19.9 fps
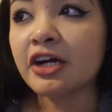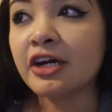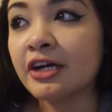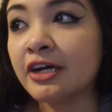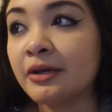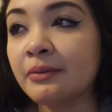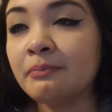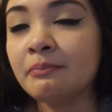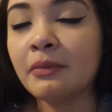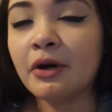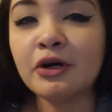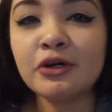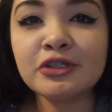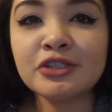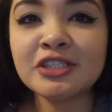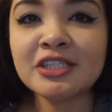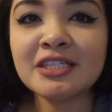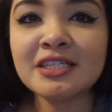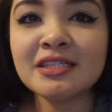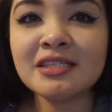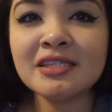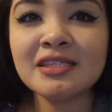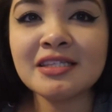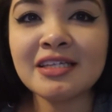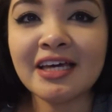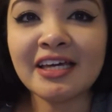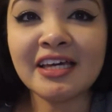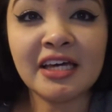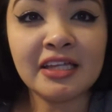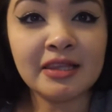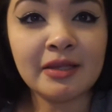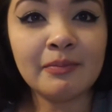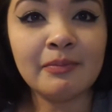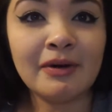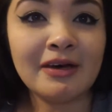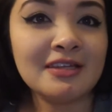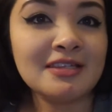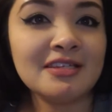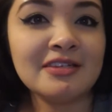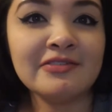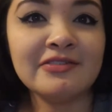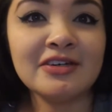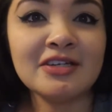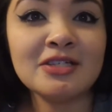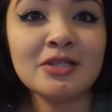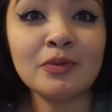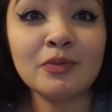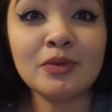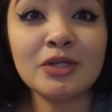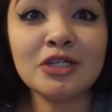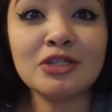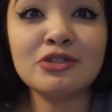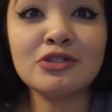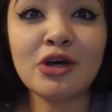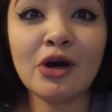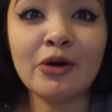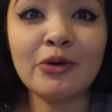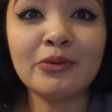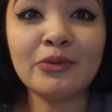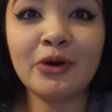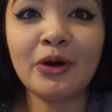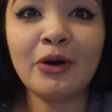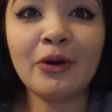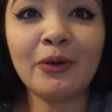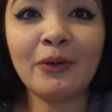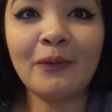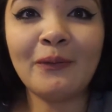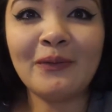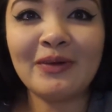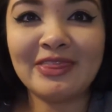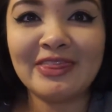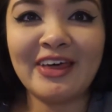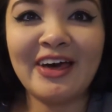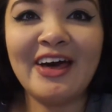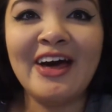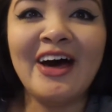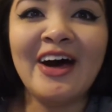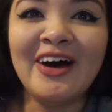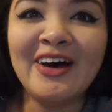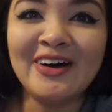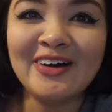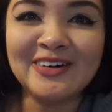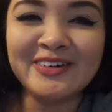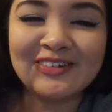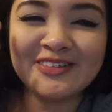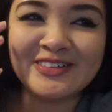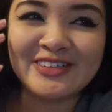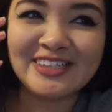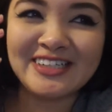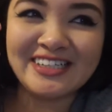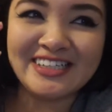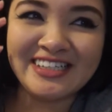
our emotions like get the best of us, and we don't know what the hell.